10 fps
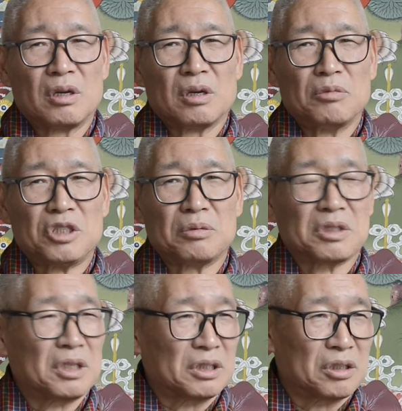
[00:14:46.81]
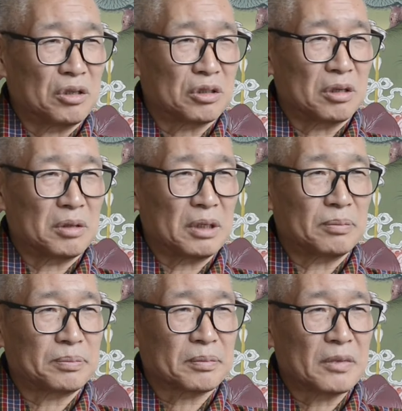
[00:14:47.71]
mischievous things, you know, sort of thing.
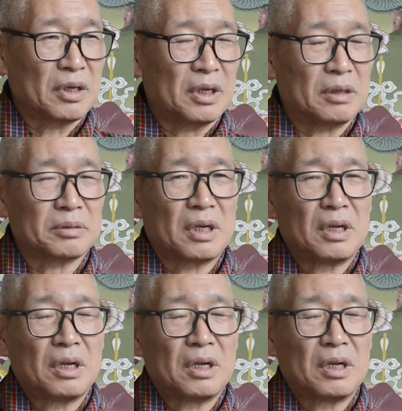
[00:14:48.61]
Mm -hmm.